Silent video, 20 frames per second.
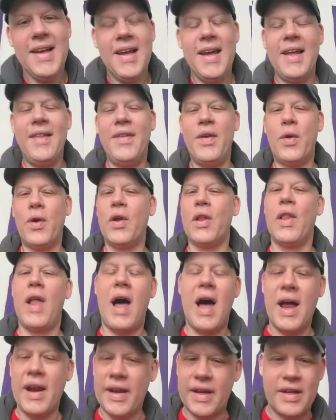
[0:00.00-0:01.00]
And there were a
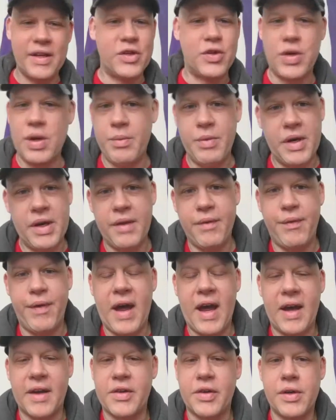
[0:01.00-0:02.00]
lot of contributing
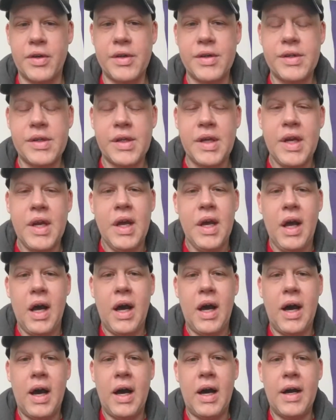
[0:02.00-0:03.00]
factors.
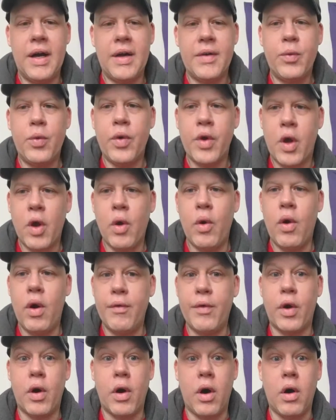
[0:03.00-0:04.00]
We'll go
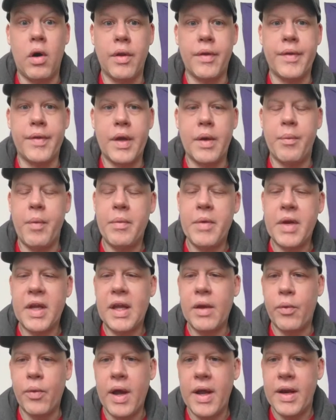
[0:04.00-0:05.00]
over all of them. I'm going to
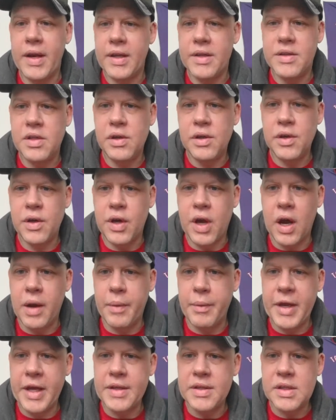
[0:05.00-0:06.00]
get right into your
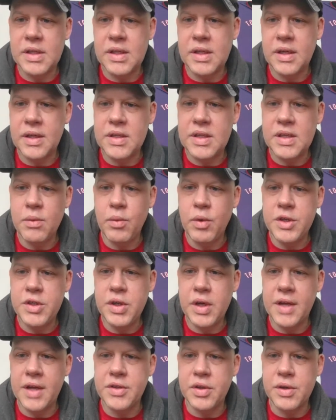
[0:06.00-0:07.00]
comments and see what
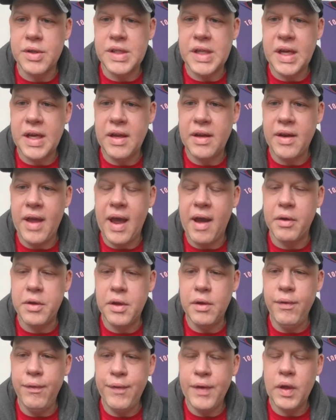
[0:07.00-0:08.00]
you guys are saying, how
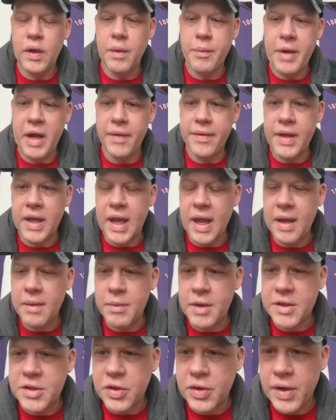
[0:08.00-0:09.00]
you feel about the game
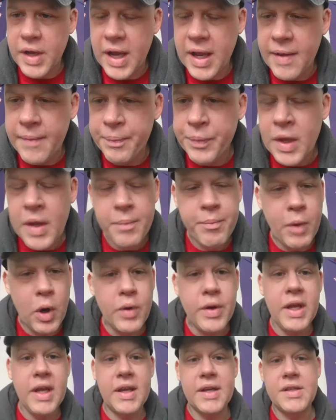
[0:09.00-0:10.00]
yesterday.
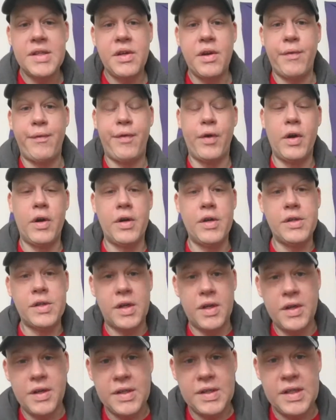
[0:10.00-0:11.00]
Monique is here first.
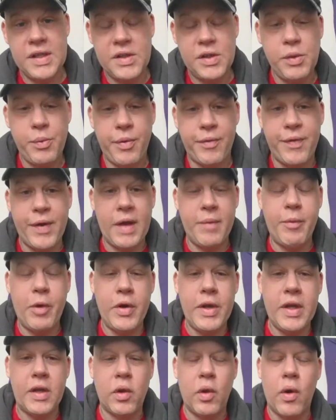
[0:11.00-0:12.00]
Good to see Superfan
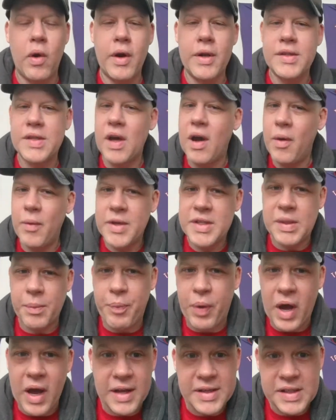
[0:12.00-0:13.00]
Monique Lawrence. Always a
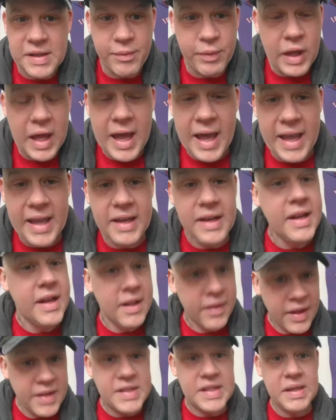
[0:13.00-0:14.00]
positive light.
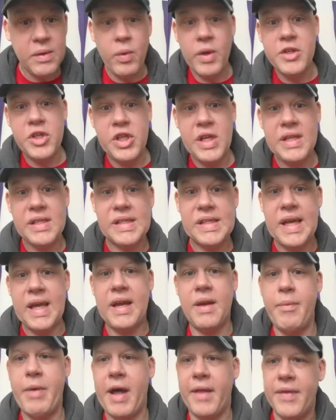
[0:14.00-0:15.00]
Let's see what she's
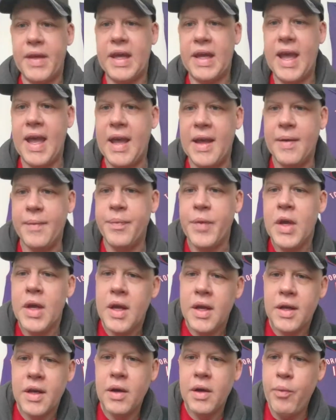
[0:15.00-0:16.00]
saying about the game.
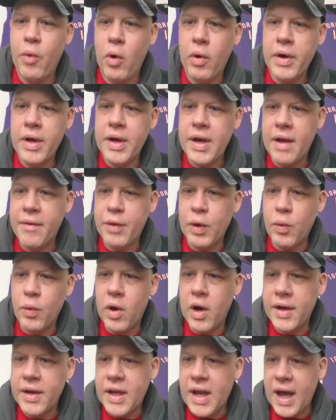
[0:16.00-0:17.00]
Good morning,
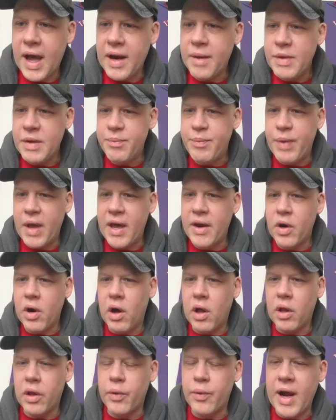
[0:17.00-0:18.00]
everyone. Got to be better
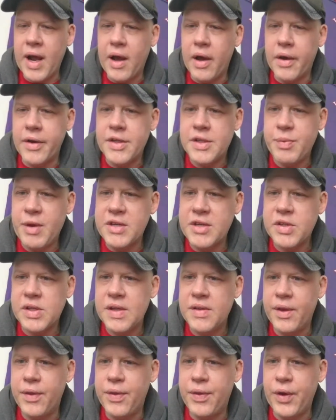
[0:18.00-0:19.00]
all around, especially
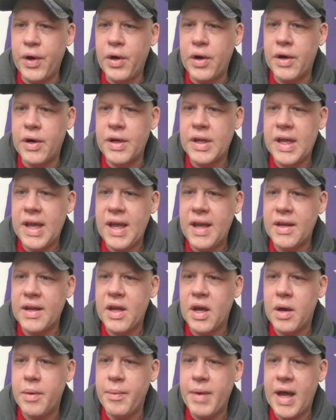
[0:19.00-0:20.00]
in the third. Can't
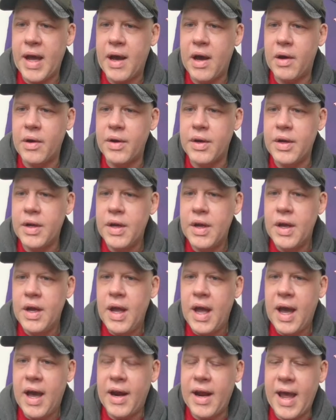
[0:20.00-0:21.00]
come out
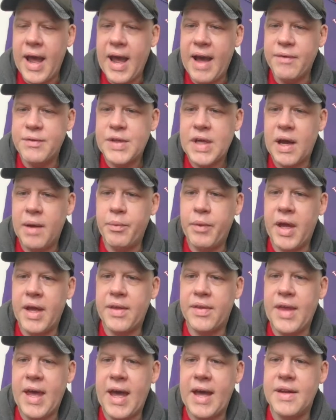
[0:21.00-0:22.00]
of halftime
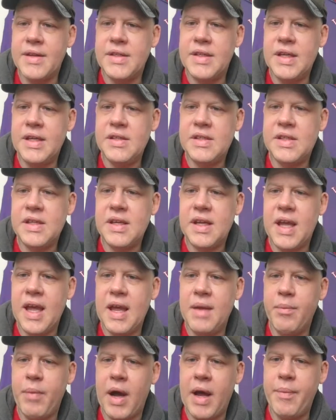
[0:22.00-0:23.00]
like that. Decent
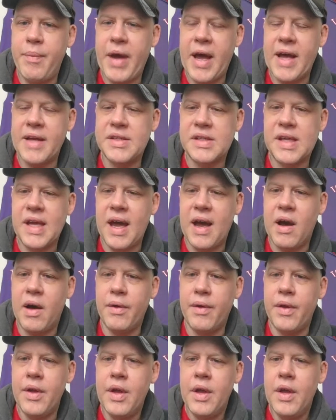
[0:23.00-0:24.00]
game by
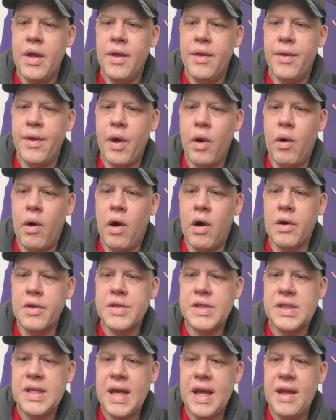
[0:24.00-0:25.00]
Pascal, though I'll
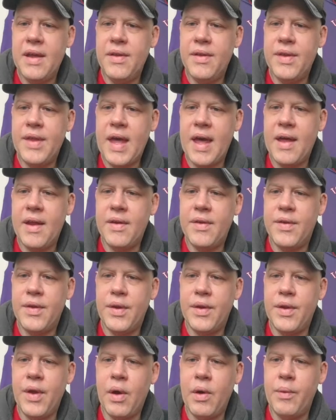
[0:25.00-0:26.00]
say that,
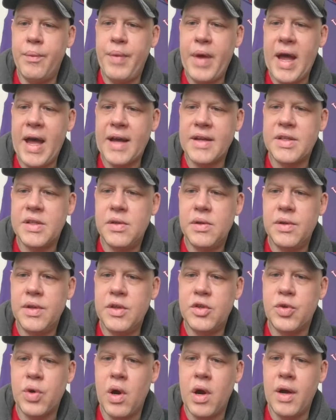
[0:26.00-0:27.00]
though, back to the
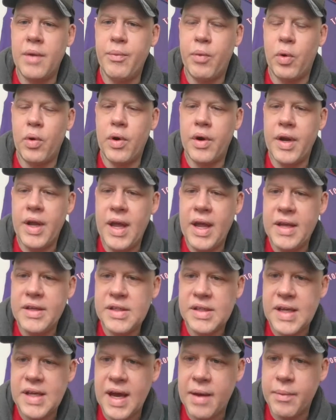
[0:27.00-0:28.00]
drawing board
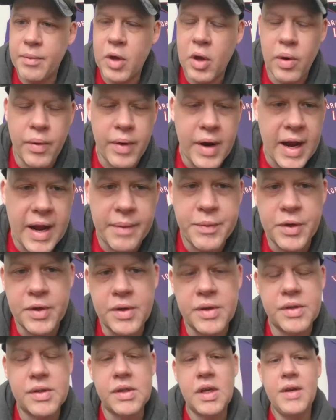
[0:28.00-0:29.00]
ASAP. Go
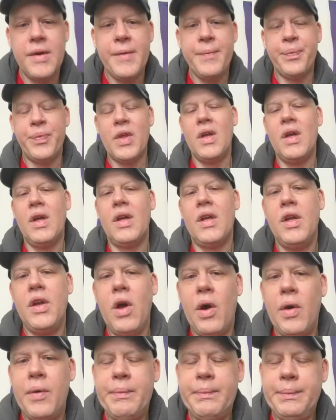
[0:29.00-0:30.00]
Raptors. You
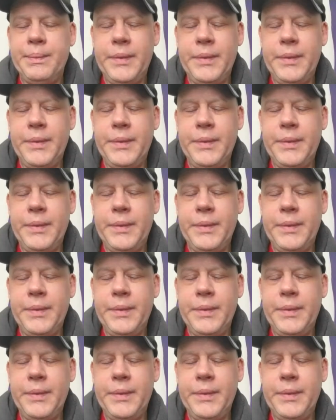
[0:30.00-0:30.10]
know,